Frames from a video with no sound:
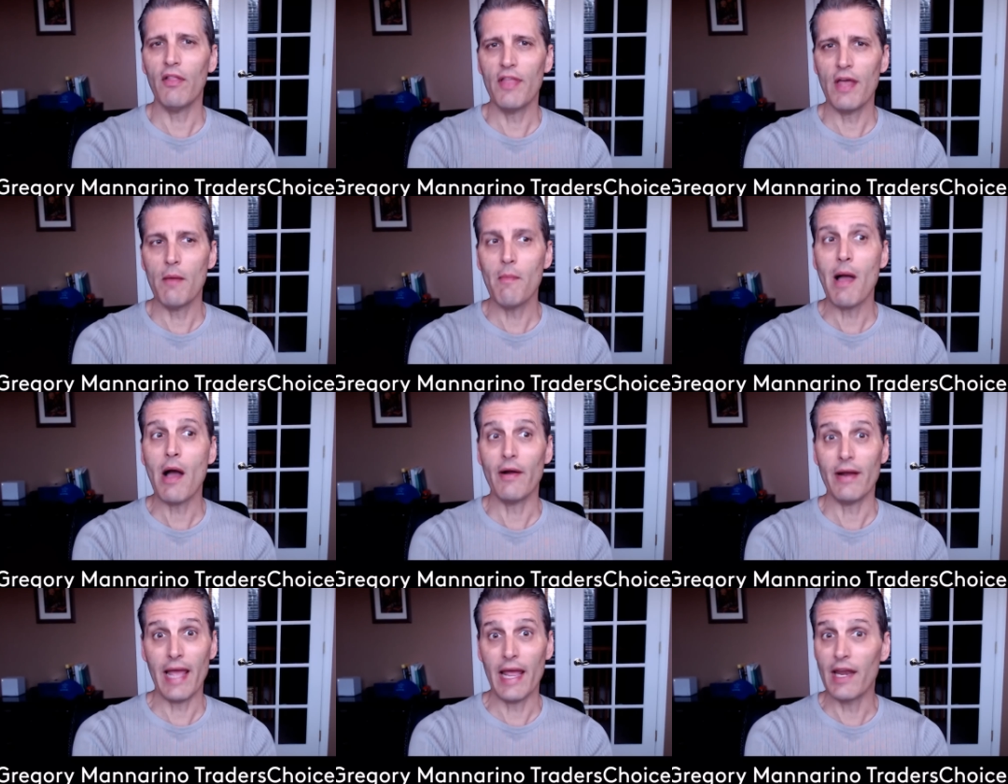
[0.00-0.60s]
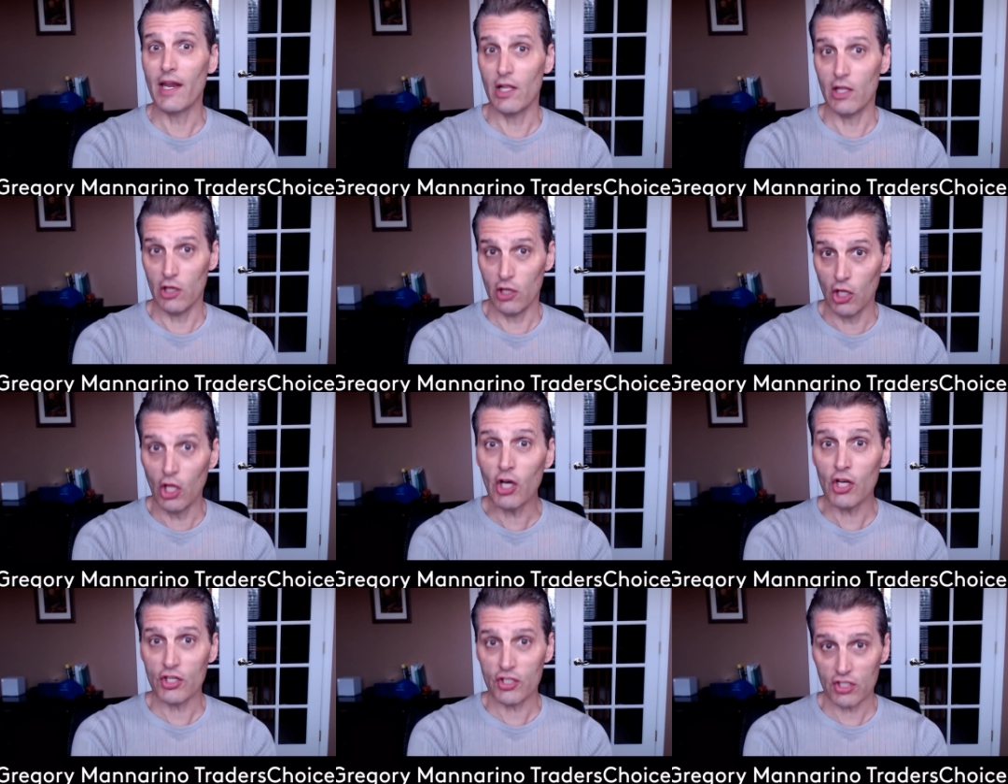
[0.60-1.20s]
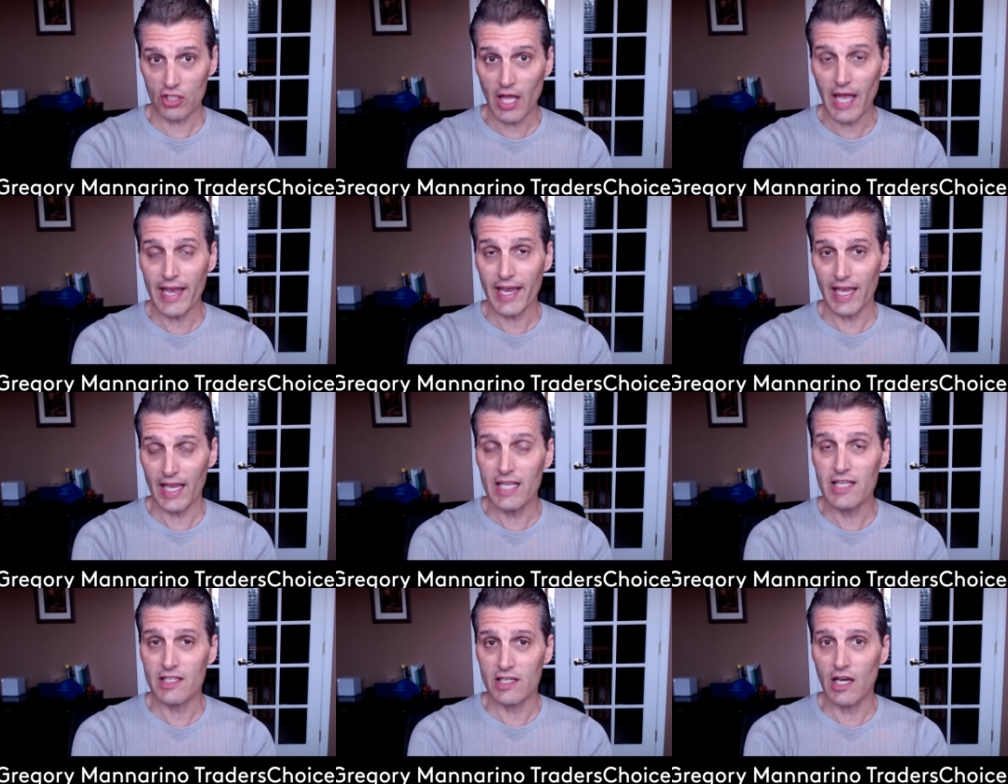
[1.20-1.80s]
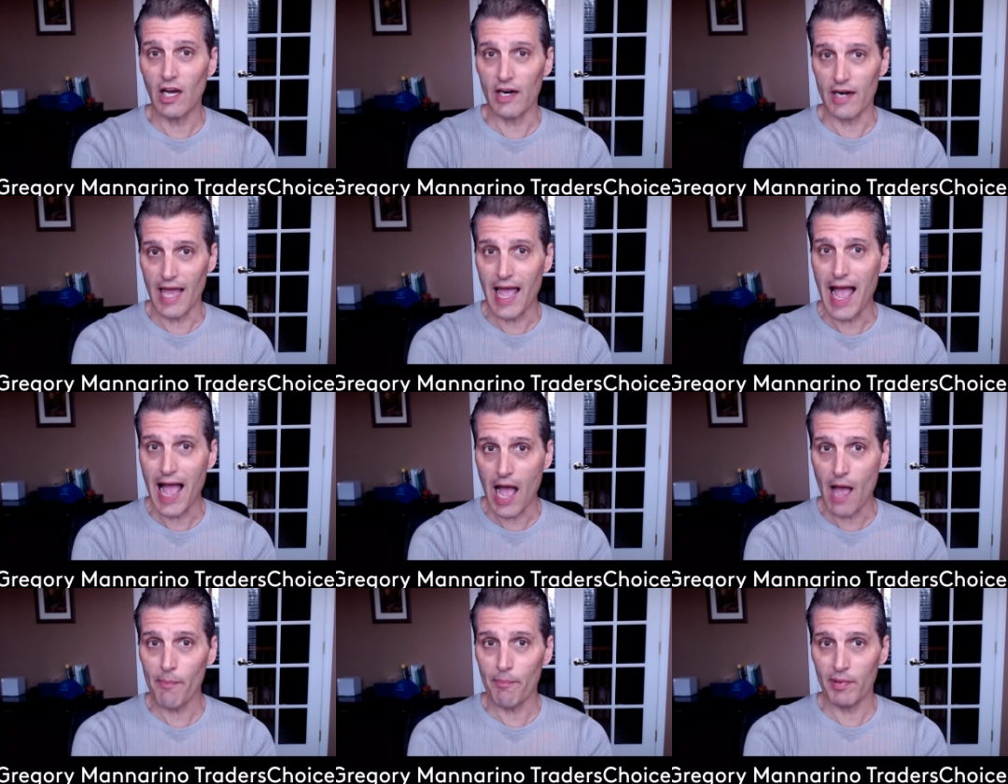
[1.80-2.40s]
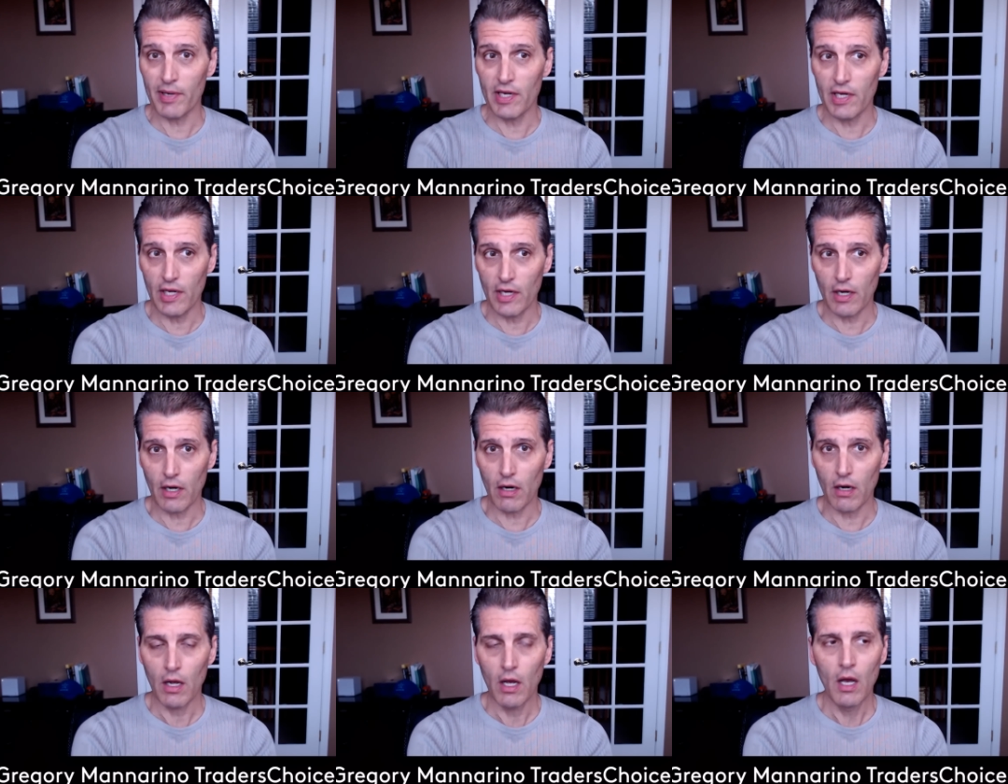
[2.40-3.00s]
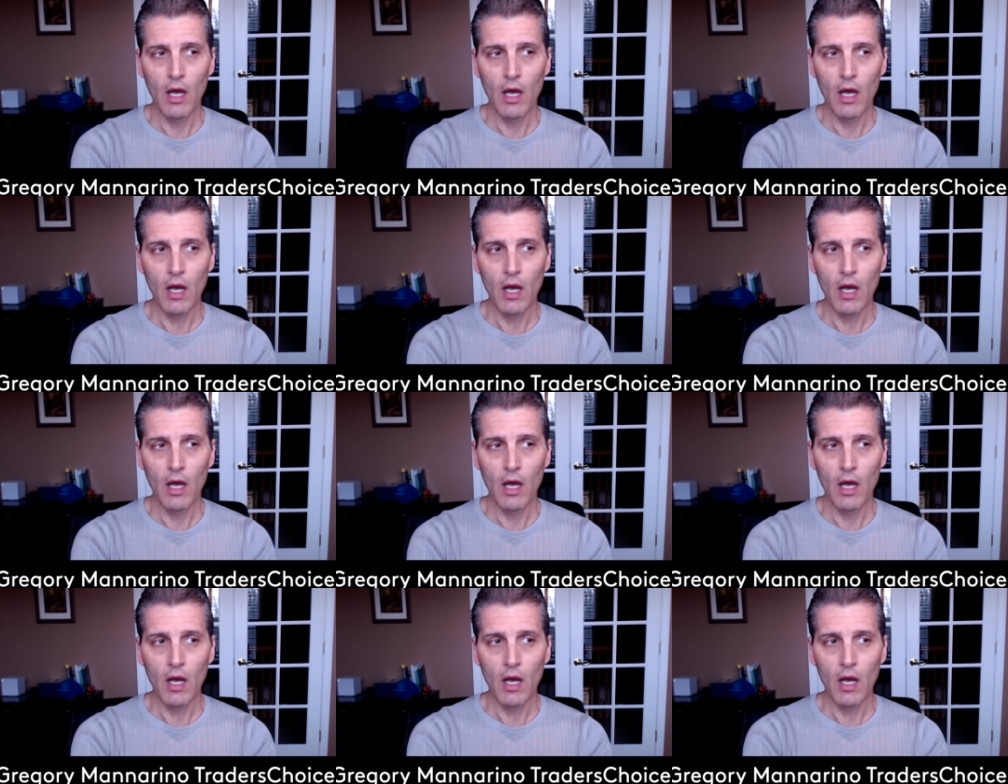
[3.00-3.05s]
out. And it looks like it's going to happen here.